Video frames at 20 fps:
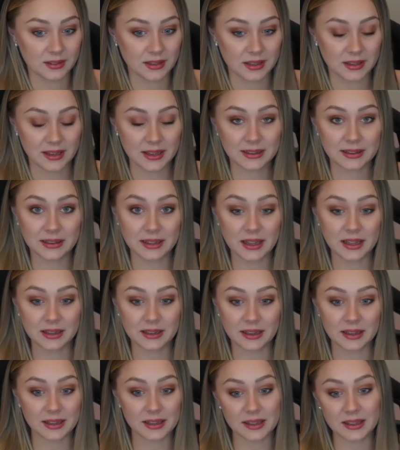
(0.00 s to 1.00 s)
Get laid
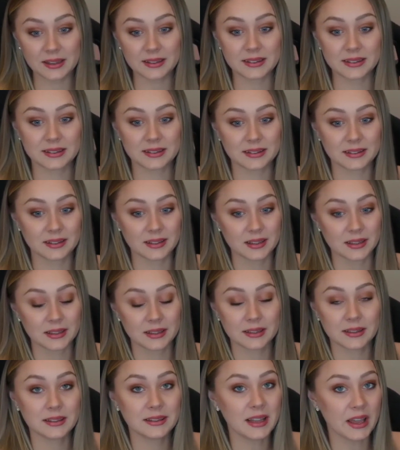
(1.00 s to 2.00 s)
is
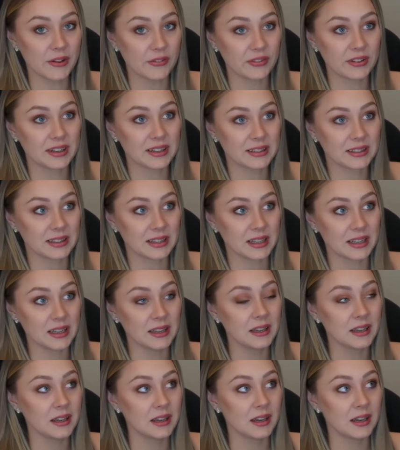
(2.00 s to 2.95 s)
definitely